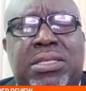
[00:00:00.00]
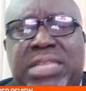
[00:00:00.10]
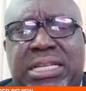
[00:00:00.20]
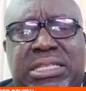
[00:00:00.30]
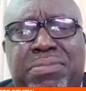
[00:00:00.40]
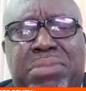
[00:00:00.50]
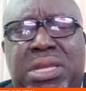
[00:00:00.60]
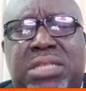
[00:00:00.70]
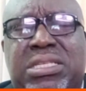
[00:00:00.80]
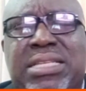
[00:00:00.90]
30
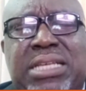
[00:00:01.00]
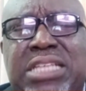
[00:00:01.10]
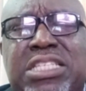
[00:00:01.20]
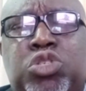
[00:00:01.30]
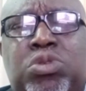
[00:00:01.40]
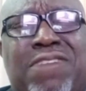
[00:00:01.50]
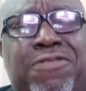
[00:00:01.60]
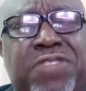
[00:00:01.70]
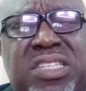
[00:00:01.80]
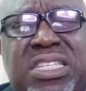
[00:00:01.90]
minutes, at the case, he should
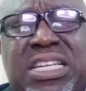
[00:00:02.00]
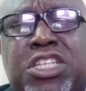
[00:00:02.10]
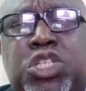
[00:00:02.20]
have visited,